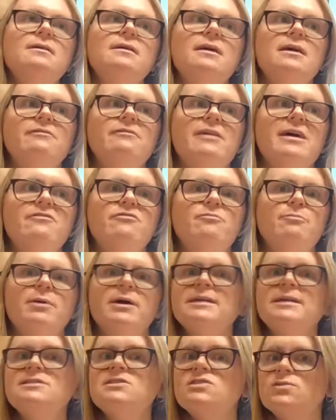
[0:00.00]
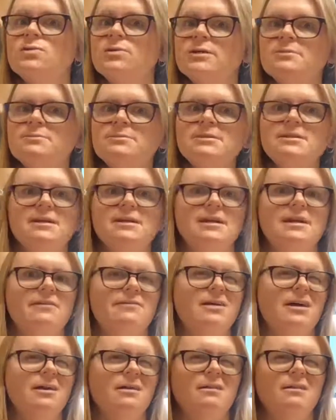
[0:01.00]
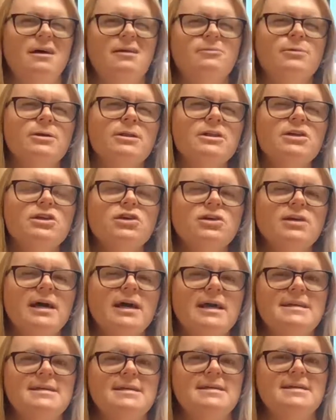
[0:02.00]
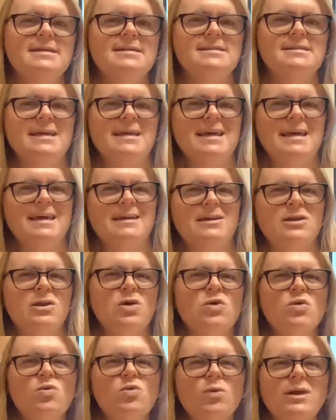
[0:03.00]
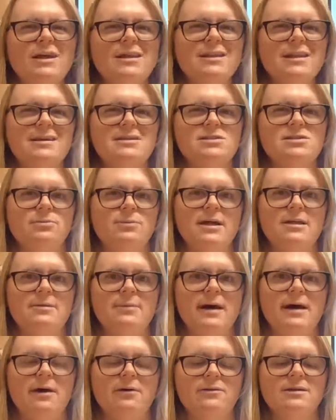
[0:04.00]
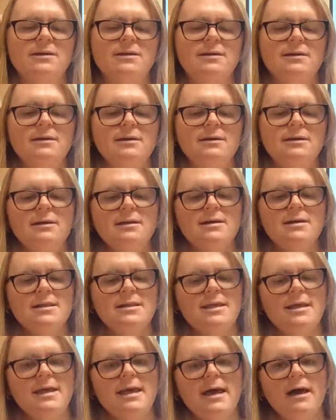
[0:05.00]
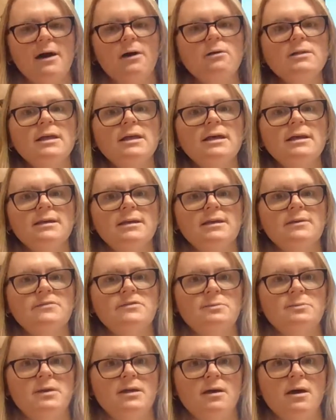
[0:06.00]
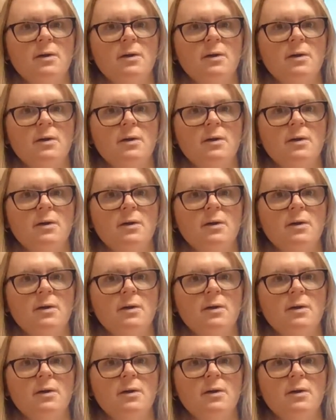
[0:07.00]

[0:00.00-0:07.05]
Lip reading: If I've brainstormed and I've got a lot of really good ideas, I kind of know what I'd like to write about, the outline gives me an